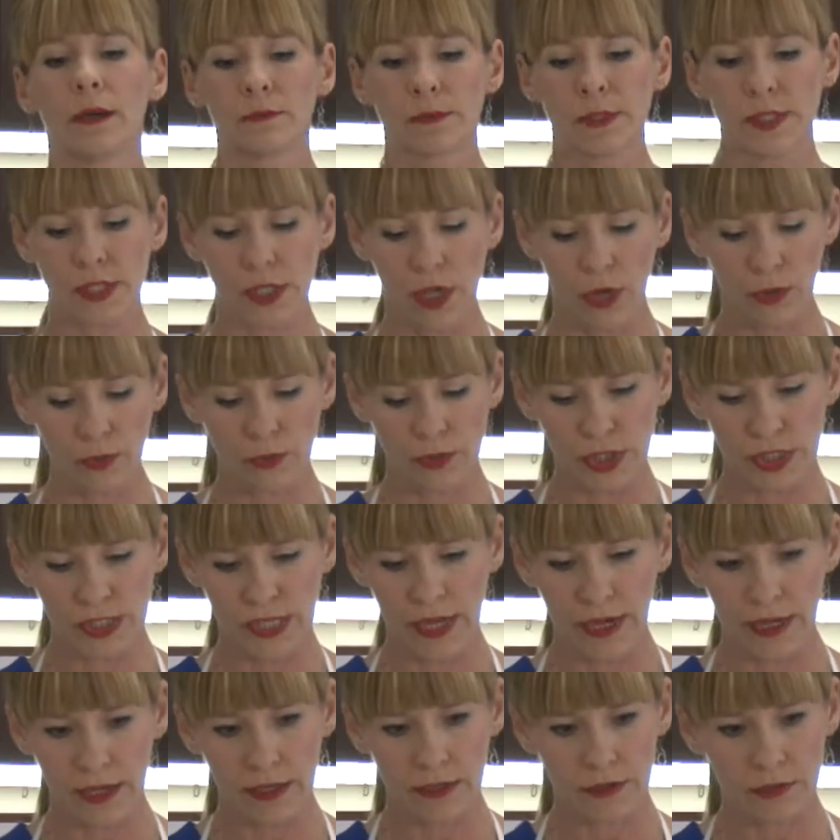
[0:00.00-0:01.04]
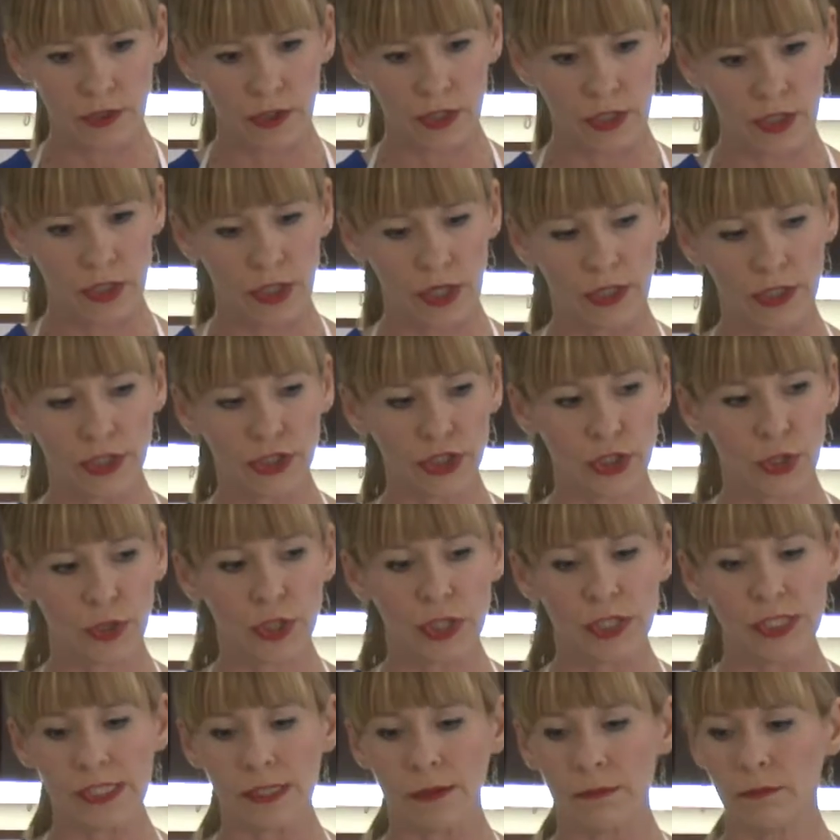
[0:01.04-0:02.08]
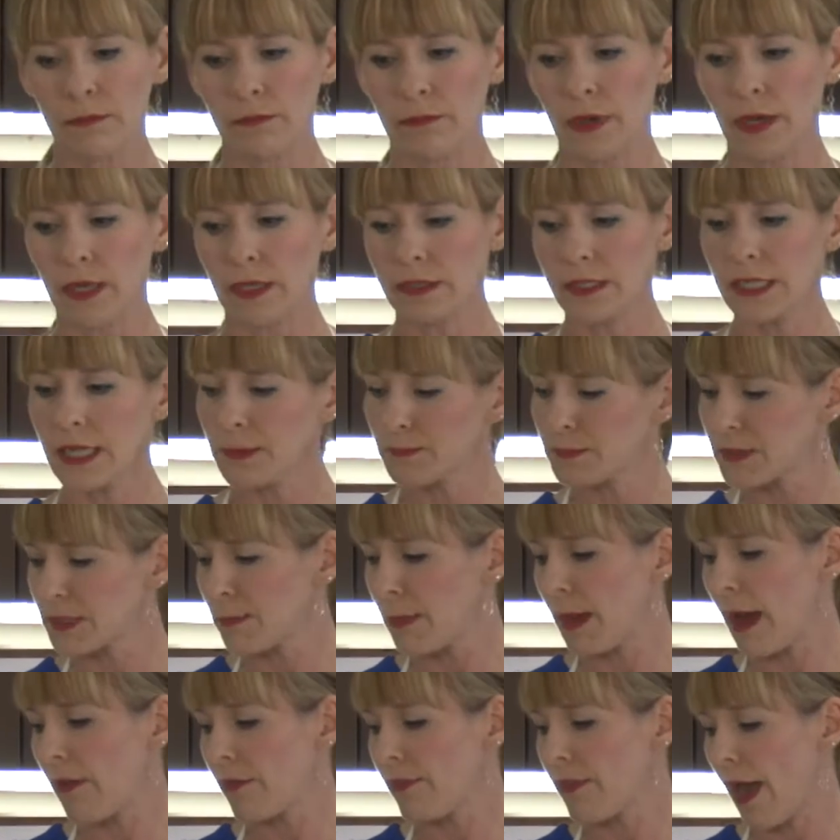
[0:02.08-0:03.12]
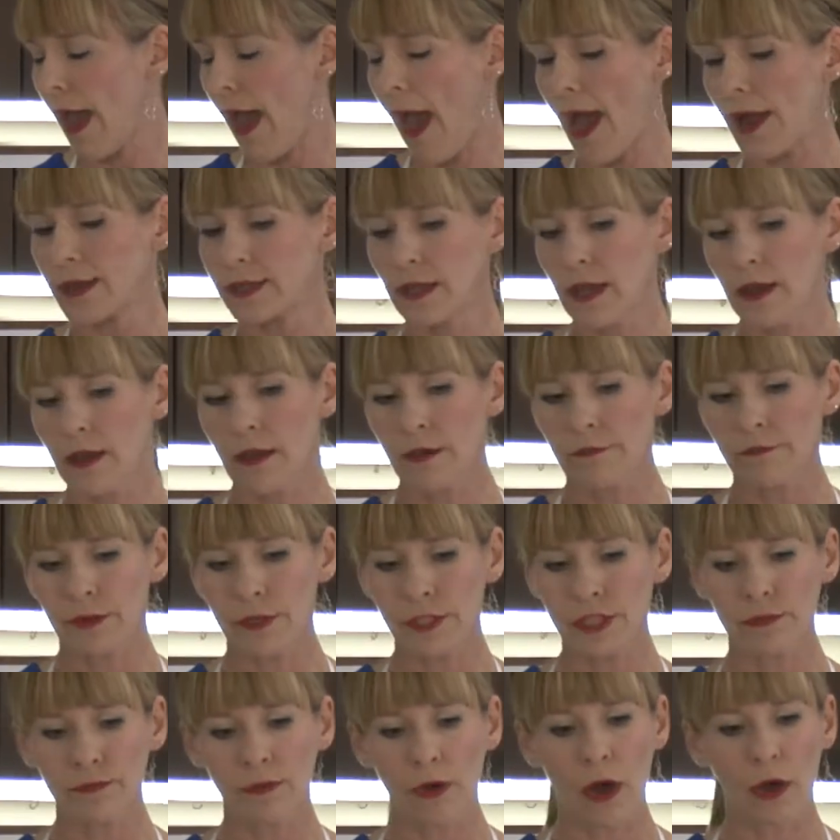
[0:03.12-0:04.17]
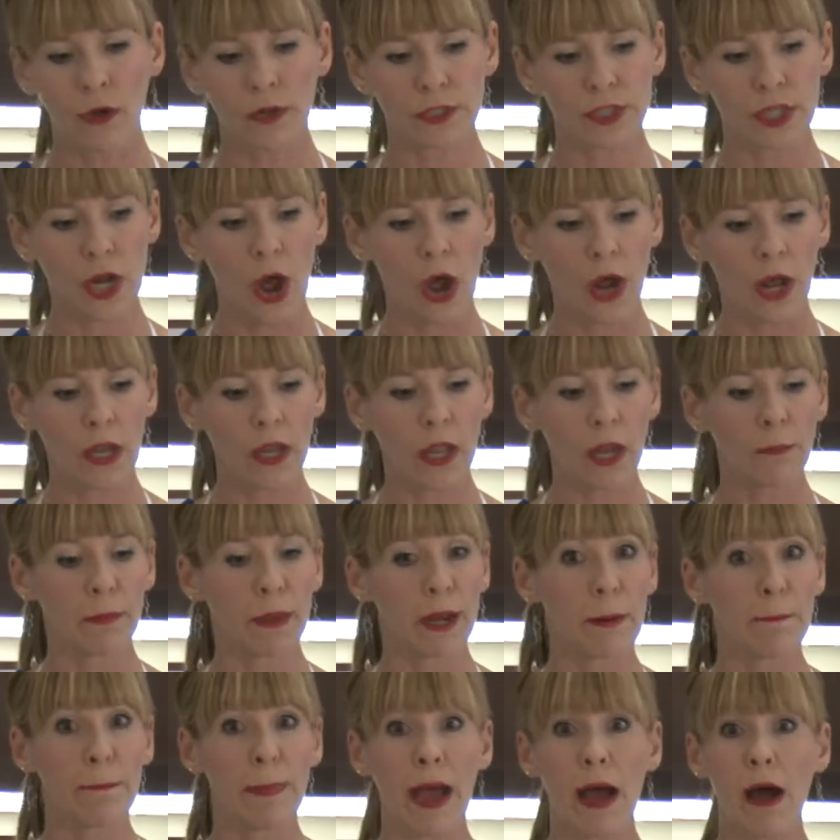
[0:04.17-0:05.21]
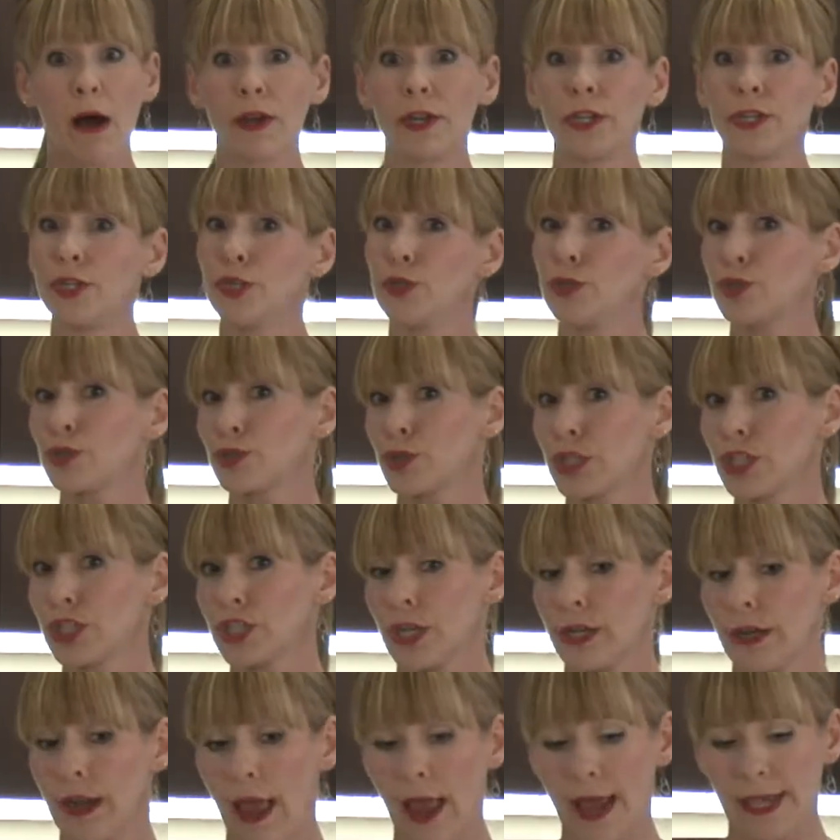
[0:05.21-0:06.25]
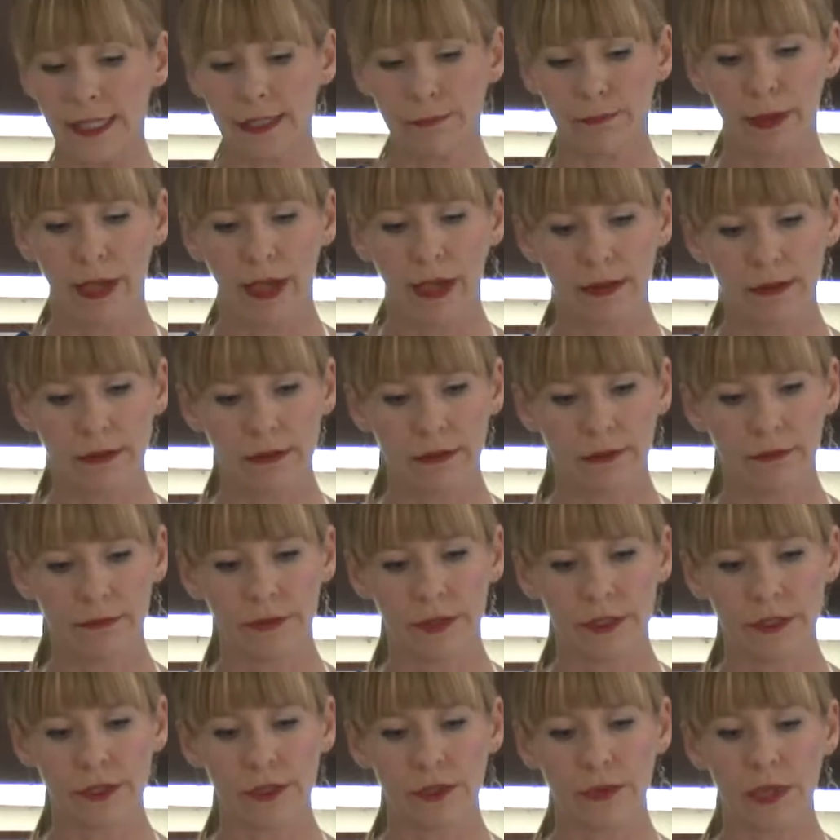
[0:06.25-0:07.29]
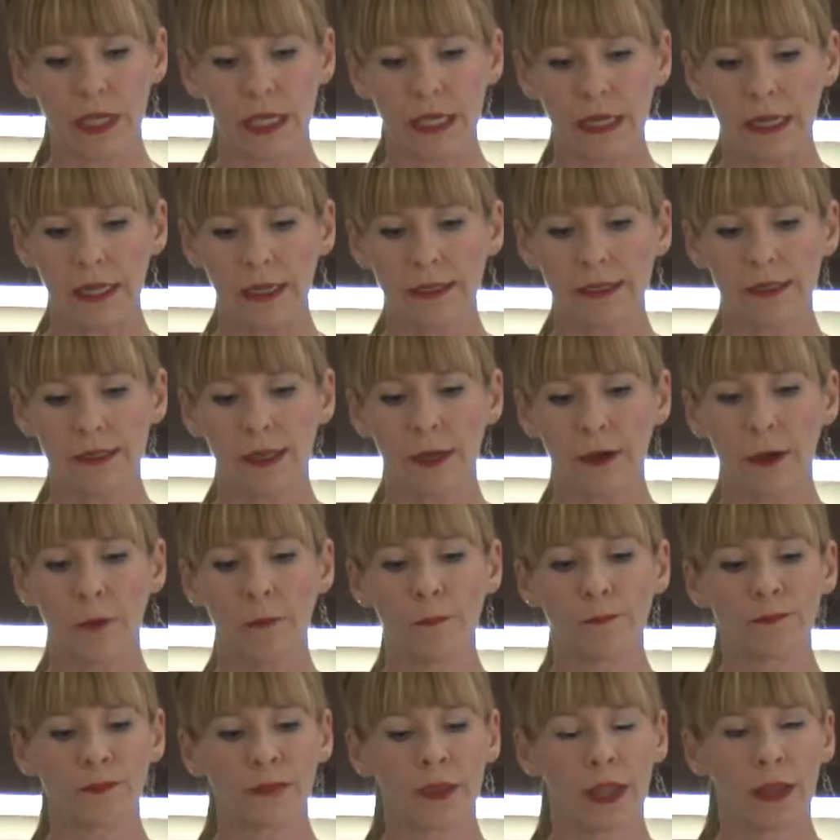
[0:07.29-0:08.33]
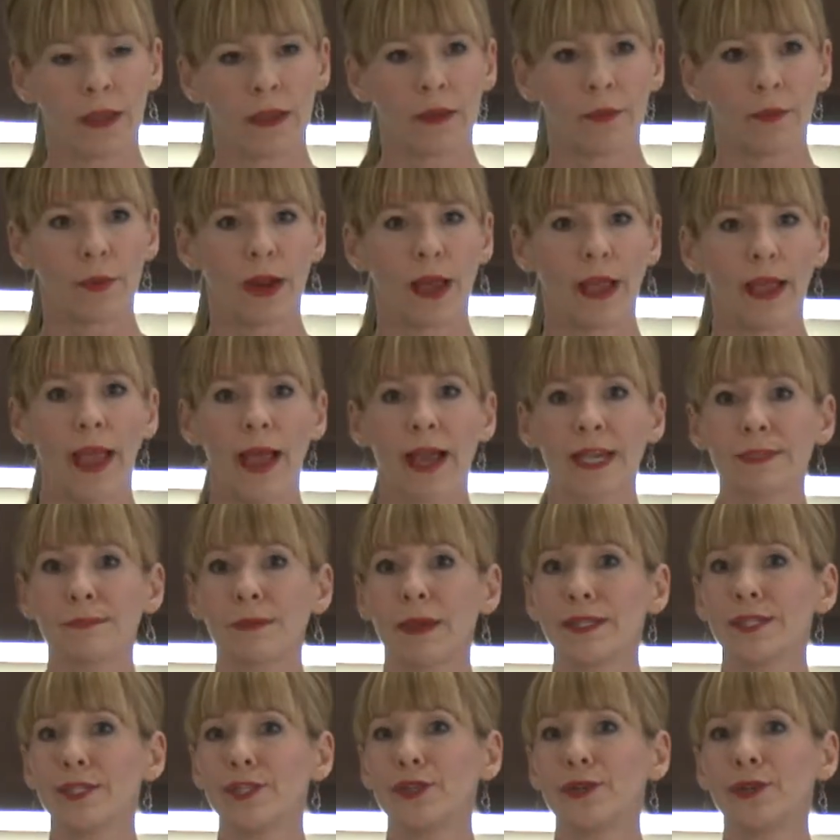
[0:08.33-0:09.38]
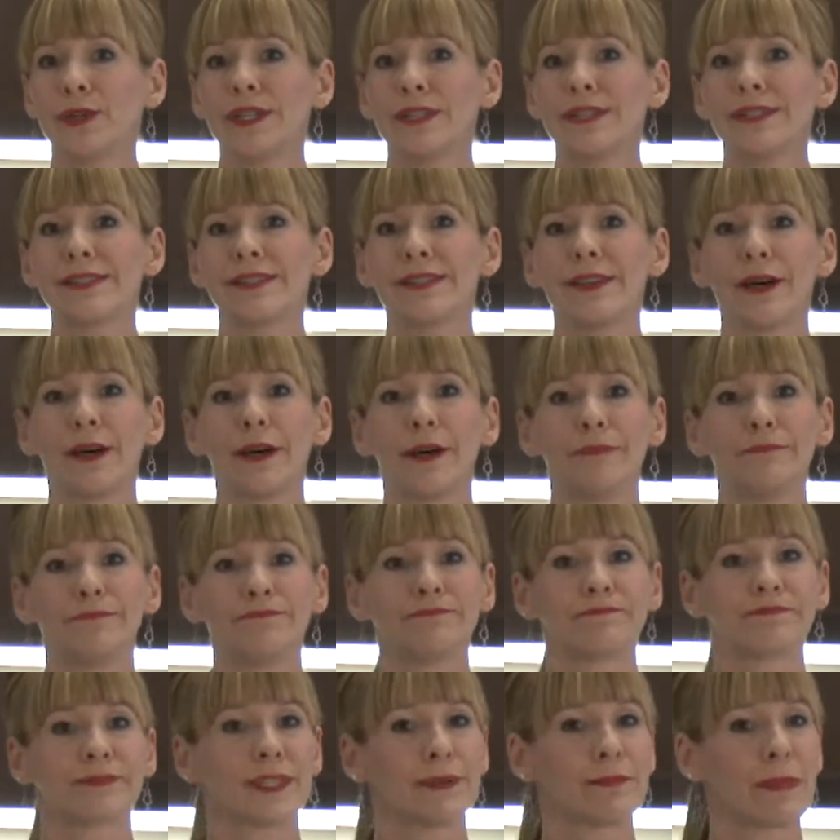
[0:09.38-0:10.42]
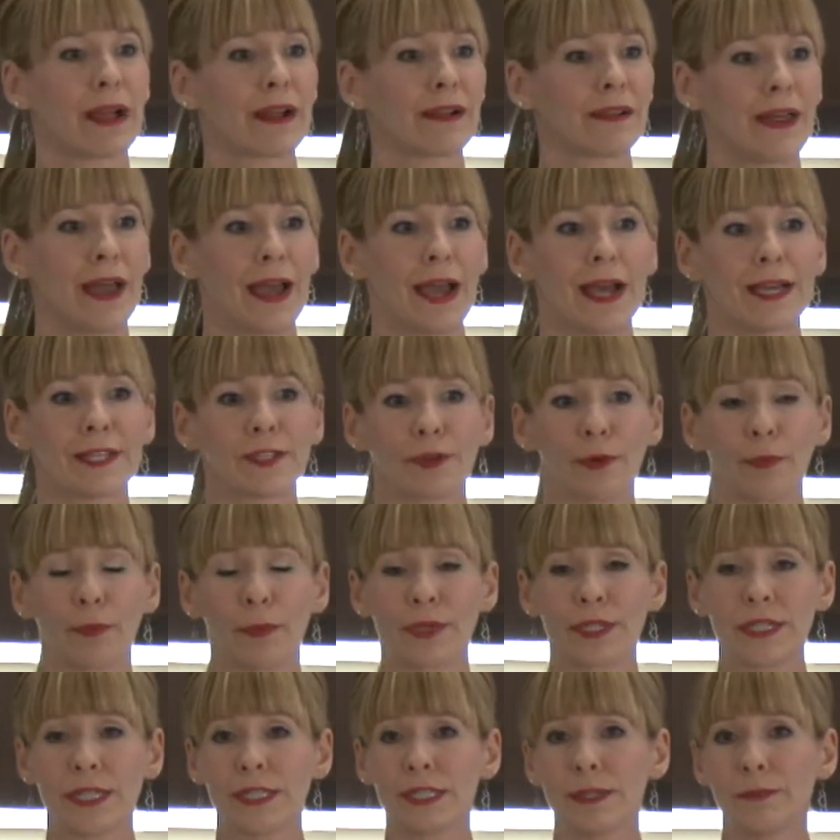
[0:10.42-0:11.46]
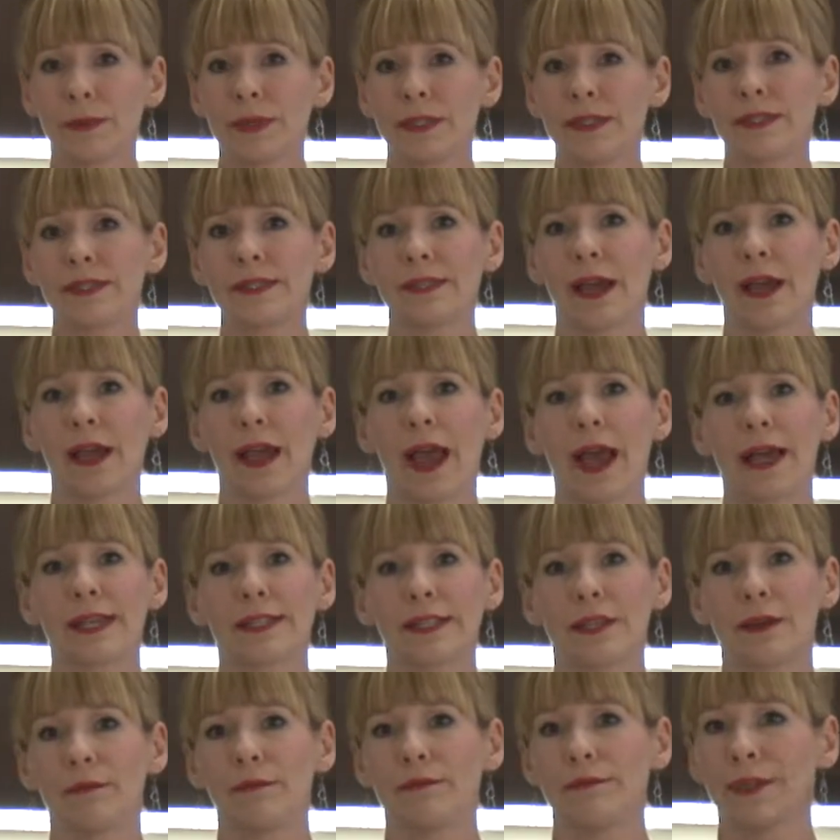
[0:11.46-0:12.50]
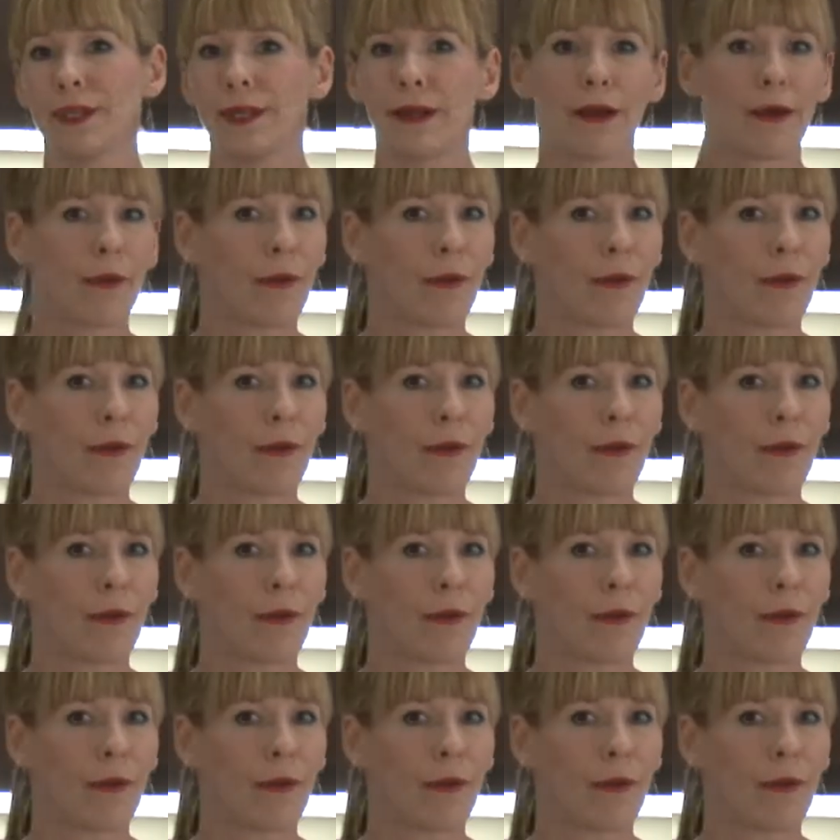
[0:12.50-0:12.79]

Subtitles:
So I'm just kind of show you some tips about that. First of all, I'll talk a little bit about nutrition aspect of zucchini. So when I ask my students in my class or participants, I ask them,